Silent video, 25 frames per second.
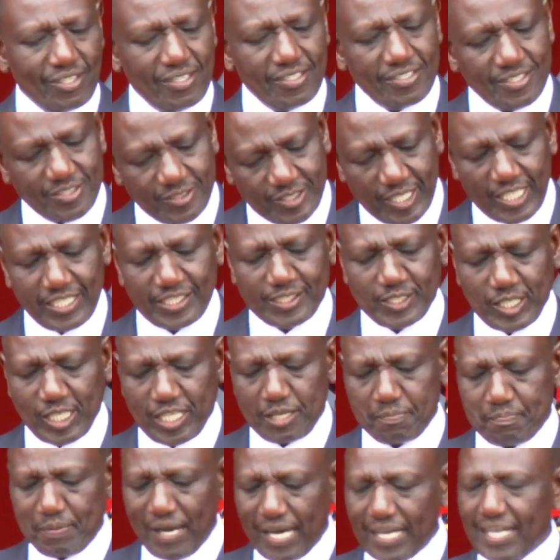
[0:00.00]
Since
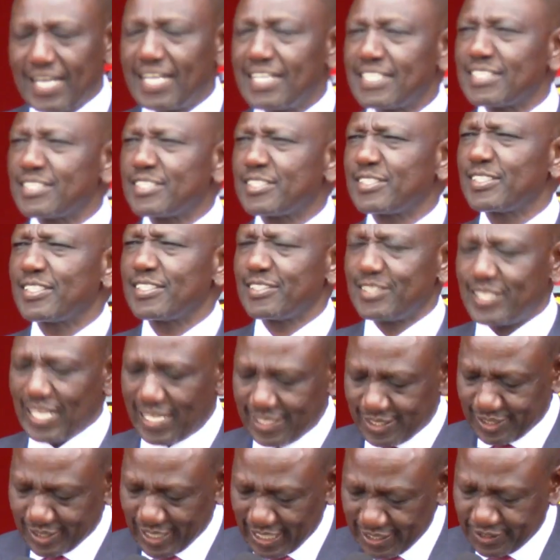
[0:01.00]
independence,
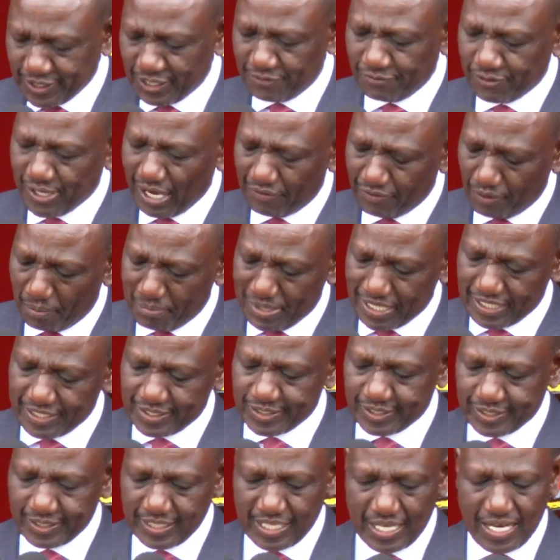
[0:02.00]
successive
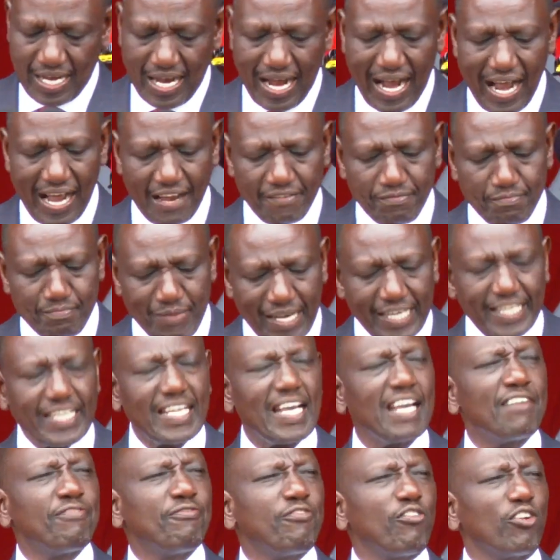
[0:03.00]
governments have made
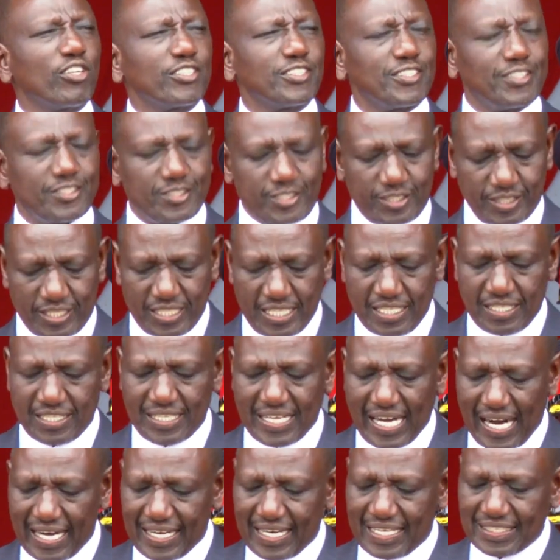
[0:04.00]
efforts in
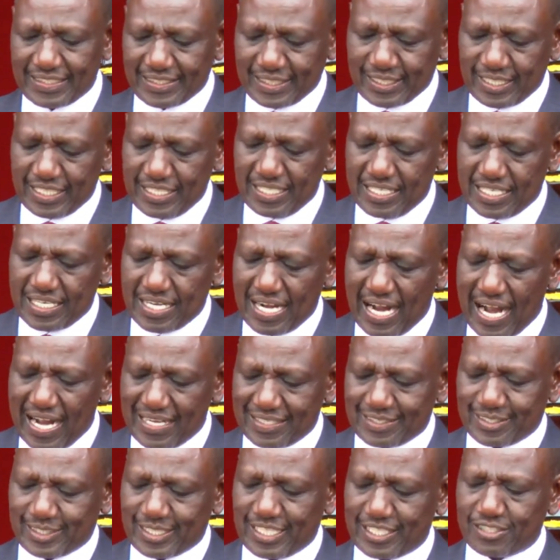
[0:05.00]
guaranteeing
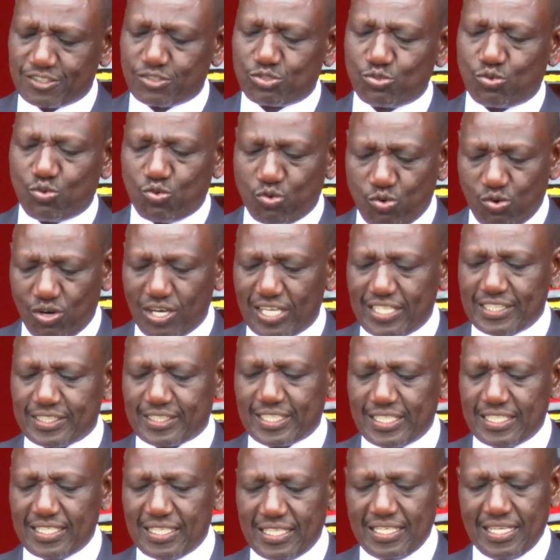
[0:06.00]
access to
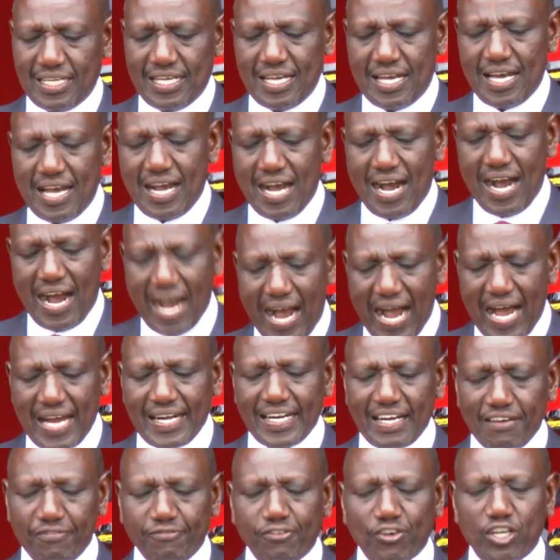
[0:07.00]
quality and
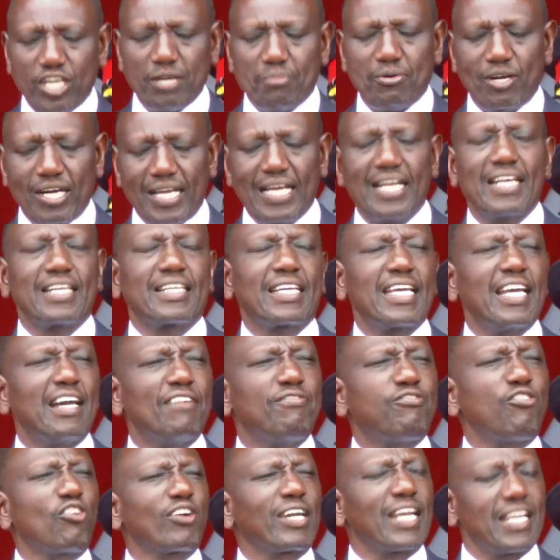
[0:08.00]
affordable health care
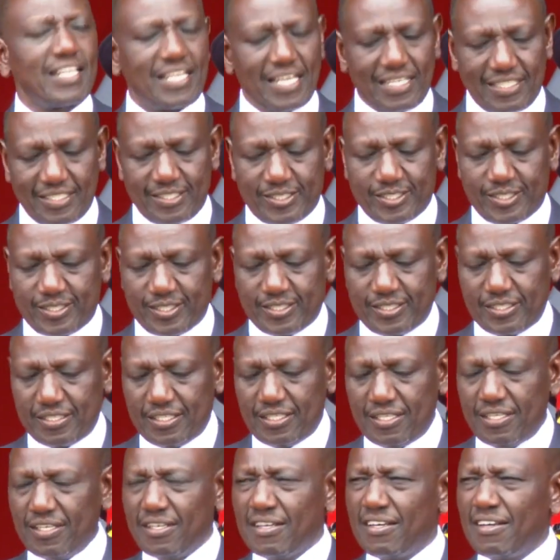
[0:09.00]
for Kenyans,
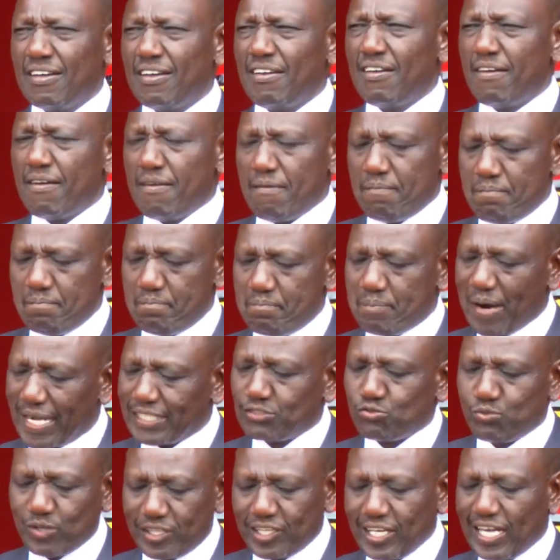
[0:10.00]

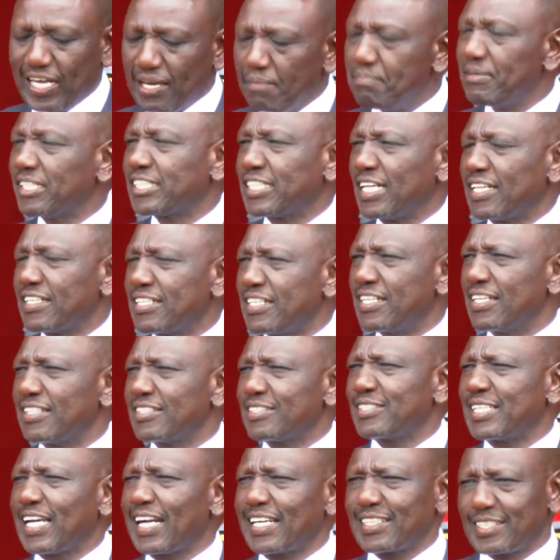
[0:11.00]
but with limited
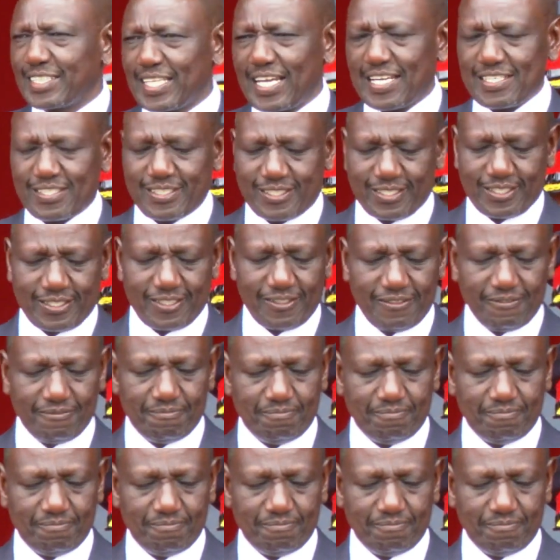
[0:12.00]
success.